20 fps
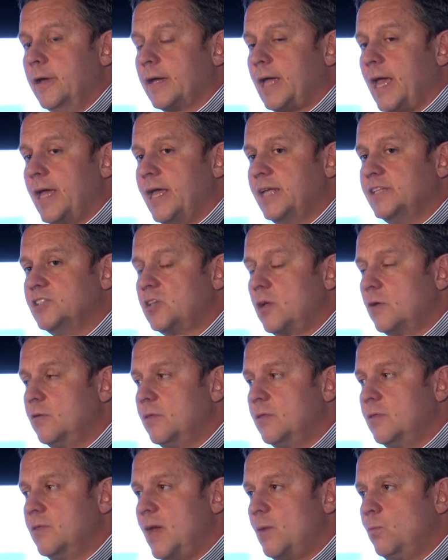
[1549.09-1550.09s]
Okay, and so
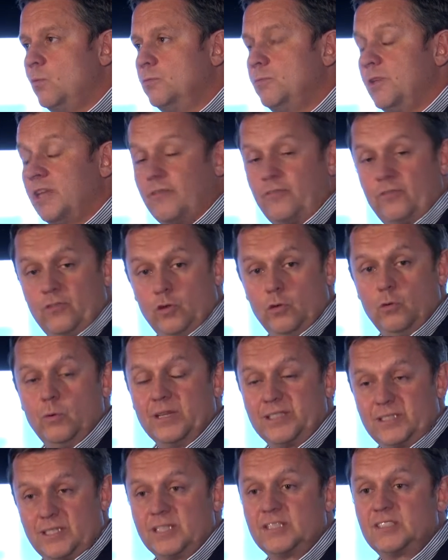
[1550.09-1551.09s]
that would be if you
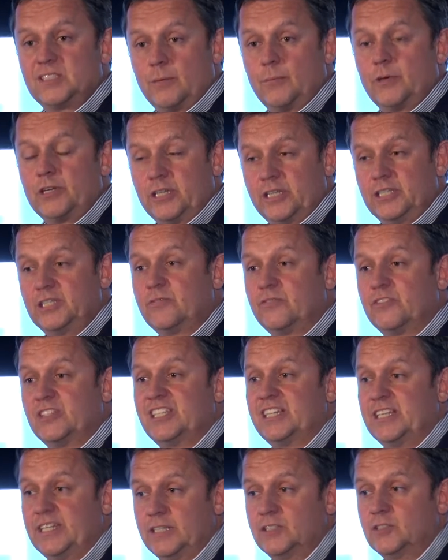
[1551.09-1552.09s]
assess someone is
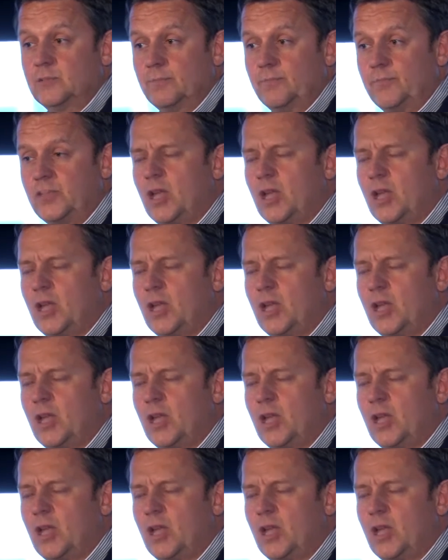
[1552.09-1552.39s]
fatigued.